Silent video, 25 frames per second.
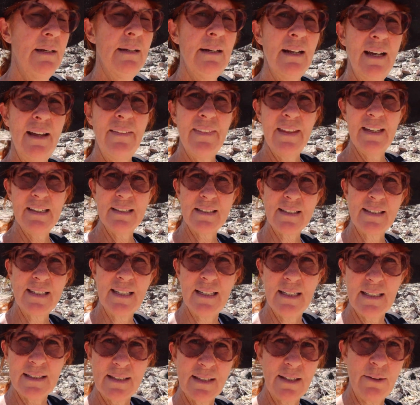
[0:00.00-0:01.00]
down these
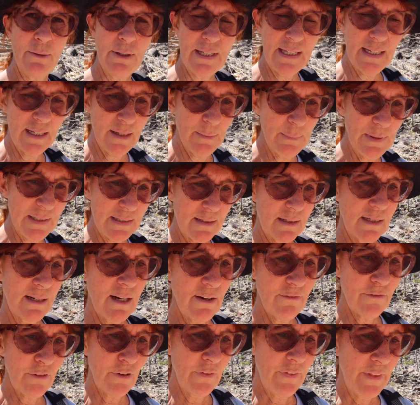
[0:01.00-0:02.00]
stairs. So again, a bit
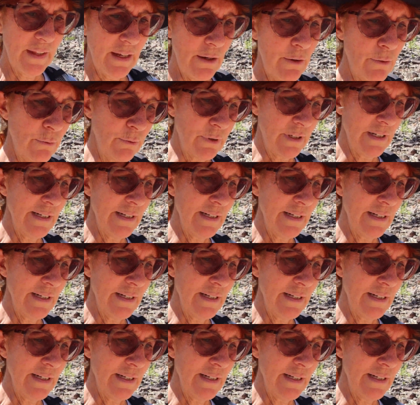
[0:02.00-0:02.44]
tough on the old